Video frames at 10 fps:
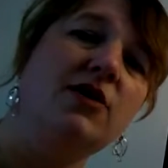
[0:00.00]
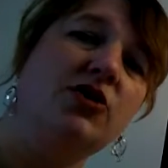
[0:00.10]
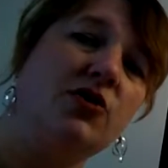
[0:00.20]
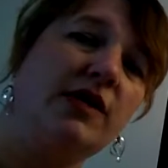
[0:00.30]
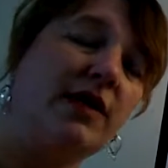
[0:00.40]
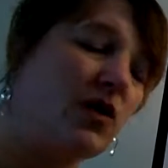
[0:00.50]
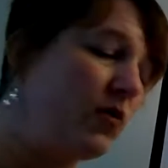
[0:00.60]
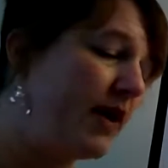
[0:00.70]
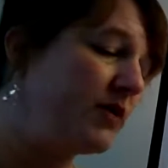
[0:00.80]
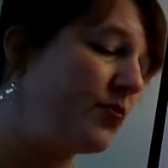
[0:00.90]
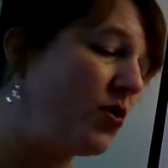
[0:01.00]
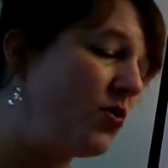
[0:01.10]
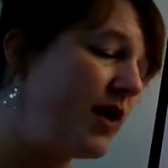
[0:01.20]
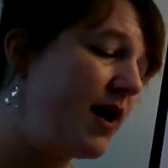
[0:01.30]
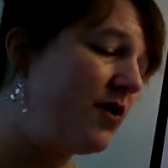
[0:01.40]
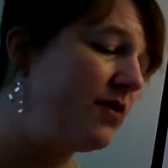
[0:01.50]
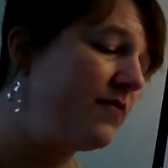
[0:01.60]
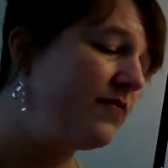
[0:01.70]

choosing the correct pronoun.